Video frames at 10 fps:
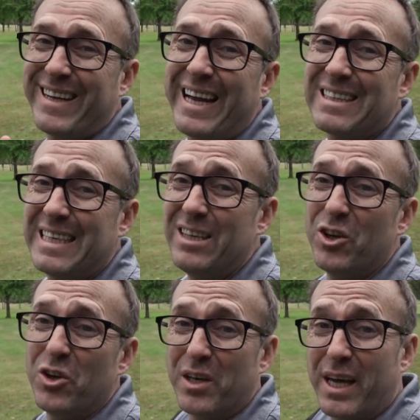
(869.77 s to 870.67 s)
Getting
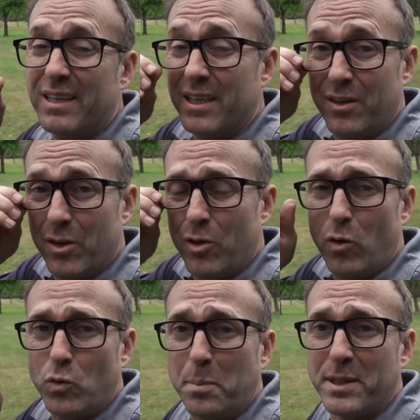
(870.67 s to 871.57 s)
there, getting there. Not
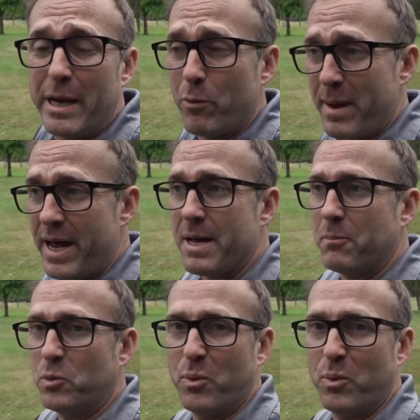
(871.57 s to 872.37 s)
100% with my hips,